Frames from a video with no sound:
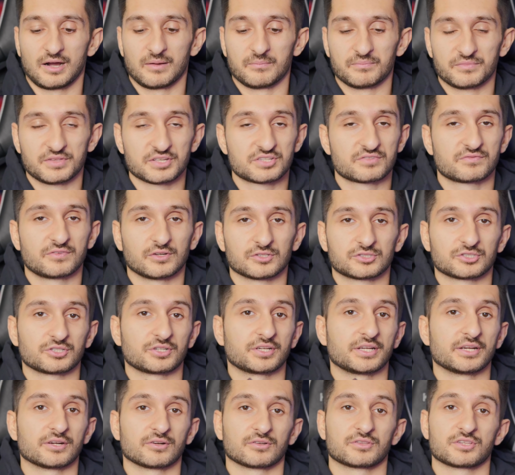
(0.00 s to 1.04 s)
this filter
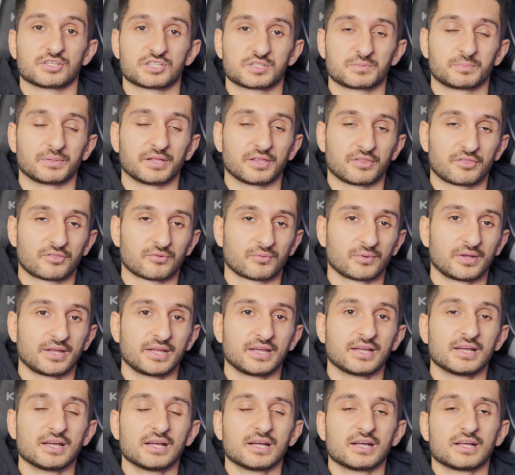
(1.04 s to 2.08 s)
here on the split
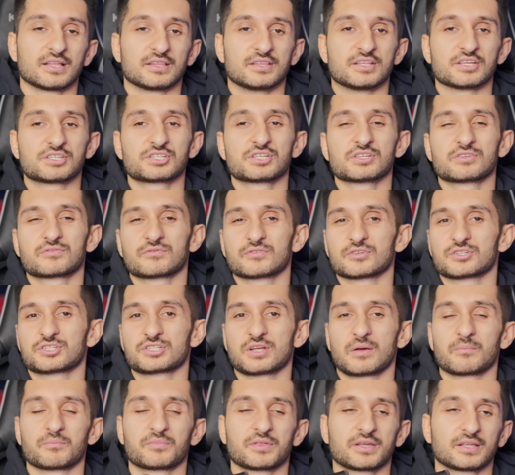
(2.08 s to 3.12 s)
3. This is for
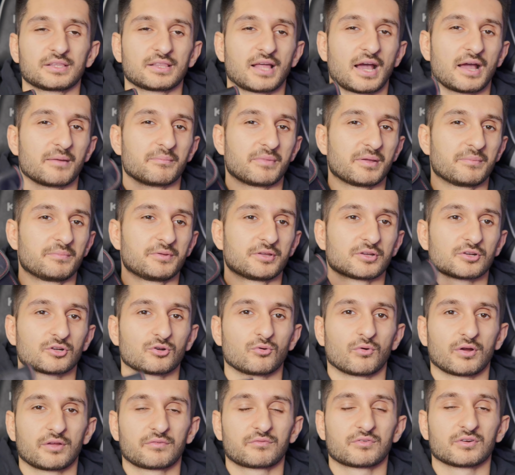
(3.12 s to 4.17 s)
something that maybe you're
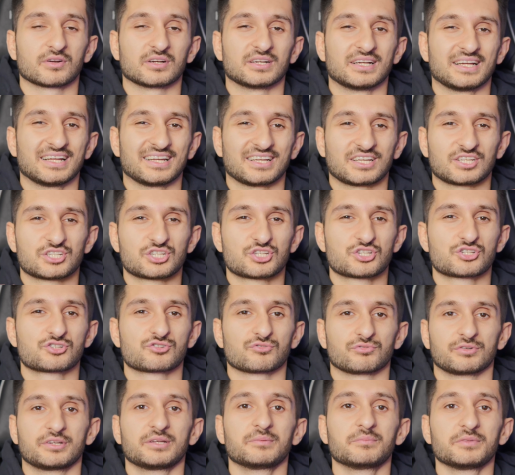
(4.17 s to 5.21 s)
going for an
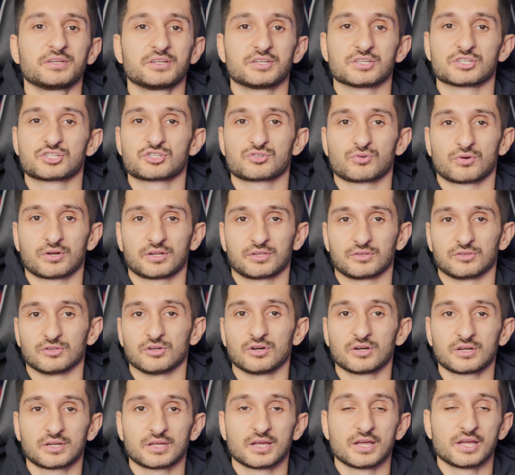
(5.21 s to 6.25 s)
extremely distorted
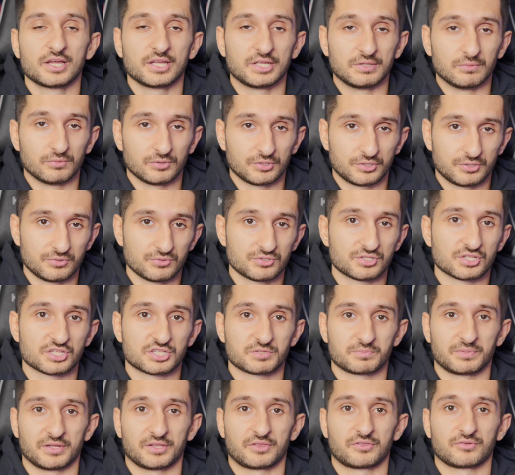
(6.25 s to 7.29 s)
look, you will use the
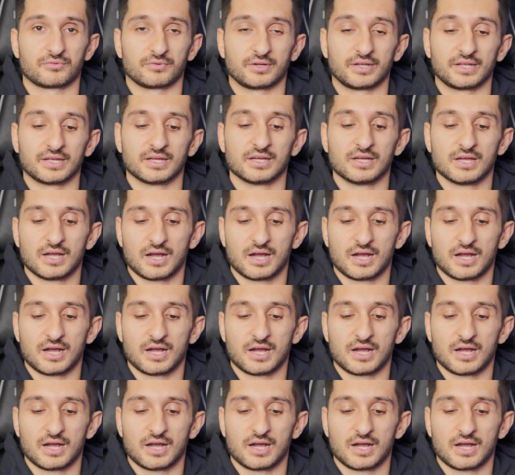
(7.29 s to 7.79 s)
split 3.